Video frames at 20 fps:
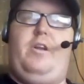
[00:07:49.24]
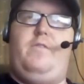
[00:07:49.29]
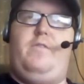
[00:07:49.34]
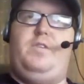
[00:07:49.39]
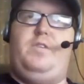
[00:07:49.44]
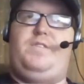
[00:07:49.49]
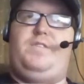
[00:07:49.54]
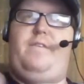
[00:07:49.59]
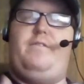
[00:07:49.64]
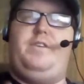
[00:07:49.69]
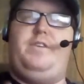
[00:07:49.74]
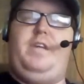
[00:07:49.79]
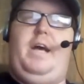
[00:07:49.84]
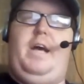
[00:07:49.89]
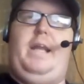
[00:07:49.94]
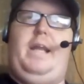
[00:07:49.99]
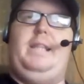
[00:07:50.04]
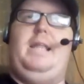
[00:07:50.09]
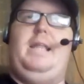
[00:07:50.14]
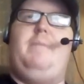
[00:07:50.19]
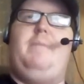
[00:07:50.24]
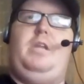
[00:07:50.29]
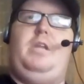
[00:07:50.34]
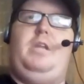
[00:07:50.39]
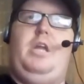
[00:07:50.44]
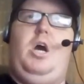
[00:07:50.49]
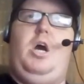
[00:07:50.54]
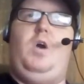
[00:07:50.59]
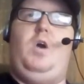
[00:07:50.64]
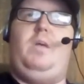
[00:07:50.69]
interviews I've ever done? Let me
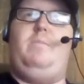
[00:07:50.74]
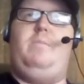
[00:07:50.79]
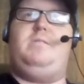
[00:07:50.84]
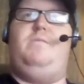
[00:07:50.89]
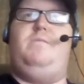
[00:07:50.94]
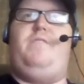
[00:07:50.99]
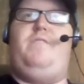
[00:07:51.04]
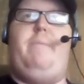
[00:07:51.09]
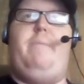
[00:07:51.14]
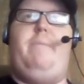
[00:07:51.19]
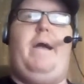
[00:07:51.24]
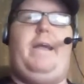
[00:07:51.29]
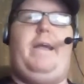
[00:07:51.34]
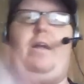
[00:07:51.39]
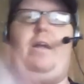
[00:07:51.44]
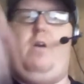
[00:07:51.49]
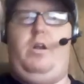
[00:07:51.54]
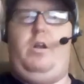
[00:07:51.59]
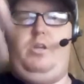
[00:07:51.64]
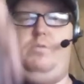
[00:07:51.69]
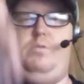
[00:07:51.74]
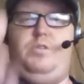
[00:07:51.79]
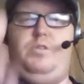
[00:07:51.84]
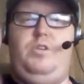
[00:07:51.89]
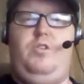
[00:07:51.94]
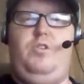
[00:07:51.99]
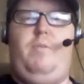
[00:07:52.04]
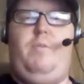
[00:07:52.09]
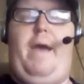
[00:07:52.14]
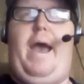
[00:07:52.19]
know. Give me some feedback here on
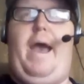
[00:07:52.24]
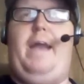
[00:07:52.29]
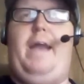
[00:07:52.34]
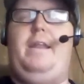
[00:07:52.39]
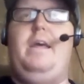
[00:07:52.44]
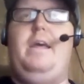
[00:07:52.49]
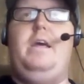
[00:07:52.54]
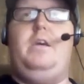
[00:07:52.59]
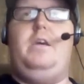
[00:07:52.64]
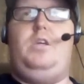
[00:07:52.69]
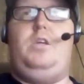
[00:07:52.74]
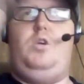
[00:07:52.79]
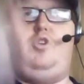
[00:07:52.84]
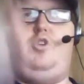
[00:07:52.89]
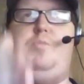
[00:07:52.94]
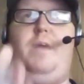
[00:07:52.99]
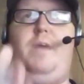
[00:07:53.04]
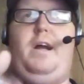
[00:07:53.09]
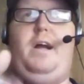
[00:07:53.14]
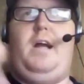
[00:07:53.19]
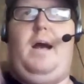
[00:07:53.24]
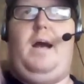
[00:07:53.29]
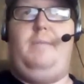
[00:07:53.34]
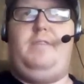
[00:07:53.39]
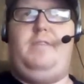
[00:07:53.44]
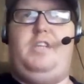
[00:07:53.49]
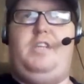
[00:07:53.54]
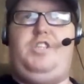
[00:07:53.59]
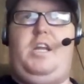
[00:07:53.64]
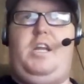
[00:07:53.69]
YouTube at
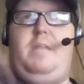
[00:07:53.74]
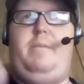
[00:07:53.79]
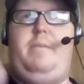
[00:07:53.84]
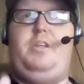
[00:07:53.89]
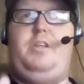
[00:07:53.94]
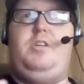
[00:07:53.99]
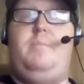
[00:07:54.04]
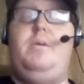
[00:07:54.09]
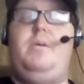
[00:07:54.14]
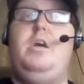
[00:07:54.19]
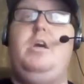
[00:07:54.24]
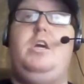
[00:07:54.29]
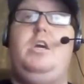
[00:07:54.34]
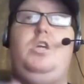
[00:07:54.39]
youtube.com/jdmeacham.